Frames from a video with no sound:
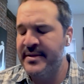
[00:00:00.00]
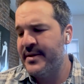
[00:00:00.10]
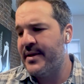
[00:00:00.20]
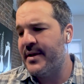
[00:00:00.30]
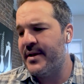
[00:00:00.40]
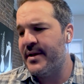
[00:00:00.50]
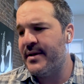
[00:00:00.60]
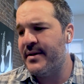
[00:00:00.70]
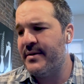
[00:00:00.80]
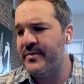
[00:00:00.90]

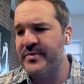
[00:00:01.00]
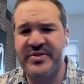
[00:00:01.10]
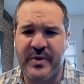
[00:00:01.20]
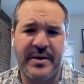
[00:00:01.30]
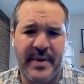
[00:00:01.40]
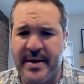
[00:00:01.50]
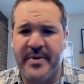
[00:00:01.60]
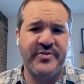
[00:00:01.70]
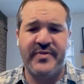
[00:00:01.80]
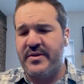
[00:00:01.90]
and was surrounded by a
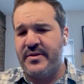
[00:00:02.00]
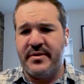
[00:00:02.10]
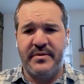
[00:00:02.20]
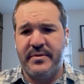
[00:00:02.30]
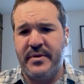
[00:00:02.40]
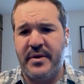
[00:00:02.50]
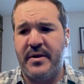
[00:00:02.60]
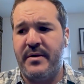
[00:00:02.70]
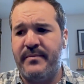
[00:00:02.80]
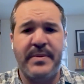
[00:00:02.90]
bunch of other
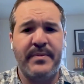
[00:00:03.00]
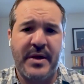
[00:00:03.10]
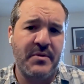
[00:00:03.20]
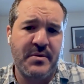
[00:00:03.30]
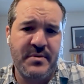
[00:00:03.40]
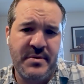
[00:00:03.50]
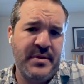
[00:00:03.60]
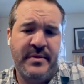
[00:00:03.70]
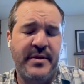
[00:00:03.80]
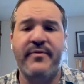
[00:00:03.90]
people that were
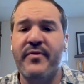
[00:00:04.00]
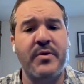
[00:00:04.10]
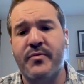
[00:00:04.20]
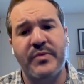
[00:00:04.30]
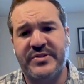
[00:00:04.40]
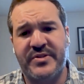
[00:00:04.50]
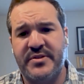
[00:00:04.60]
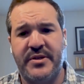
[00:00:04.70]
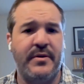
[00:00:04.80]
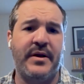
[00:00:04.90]
there for their own reasons. A
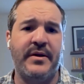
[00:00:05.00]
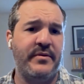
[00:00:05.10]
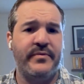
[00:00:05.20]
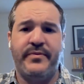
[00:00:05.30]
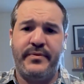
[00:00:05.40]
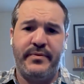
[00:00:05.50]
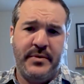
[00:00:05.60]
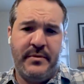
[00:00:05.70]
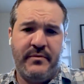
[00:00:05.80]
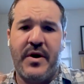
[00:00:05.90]
lot of
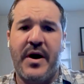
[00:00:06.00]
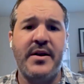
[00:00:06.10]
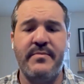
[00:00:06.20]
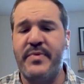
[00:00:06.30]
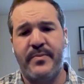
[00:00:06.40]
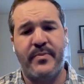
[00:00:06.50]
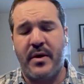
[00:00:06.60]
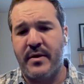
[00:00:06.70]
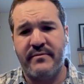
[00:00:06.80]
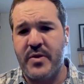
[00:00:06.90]
variety of people
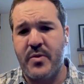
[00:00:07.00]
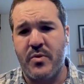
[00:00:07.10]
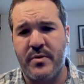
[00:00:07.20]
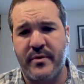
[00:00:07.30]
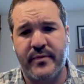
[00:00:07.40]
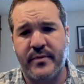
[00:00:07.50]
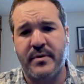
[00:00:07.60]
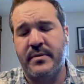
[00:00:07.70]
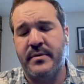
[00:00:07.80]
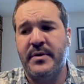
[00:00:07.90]
all over the world for
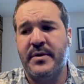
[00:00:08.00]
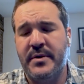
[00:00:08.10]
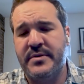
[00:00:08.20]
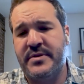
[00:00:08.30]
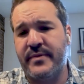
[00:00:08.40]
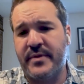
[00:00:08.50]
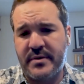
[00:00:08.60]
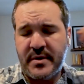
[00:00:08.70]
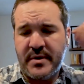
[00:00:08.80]
different